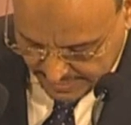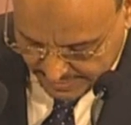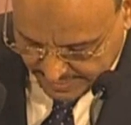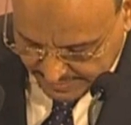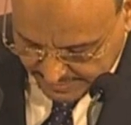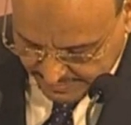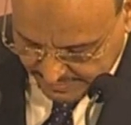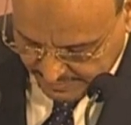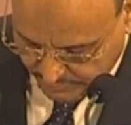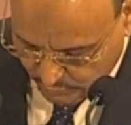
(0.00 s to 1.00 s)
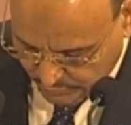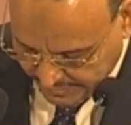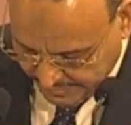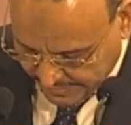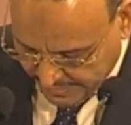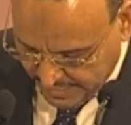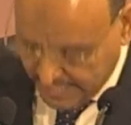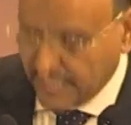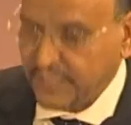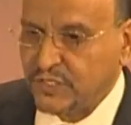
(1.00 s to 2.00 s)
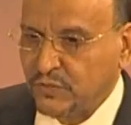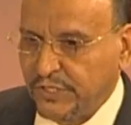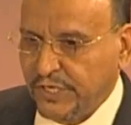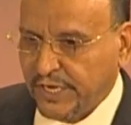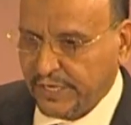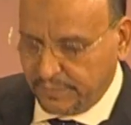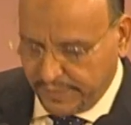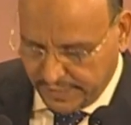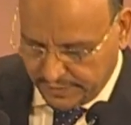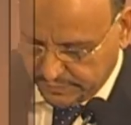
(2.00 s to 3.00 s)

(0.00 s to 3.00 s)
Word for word: linking the U K and Saudi Arabia.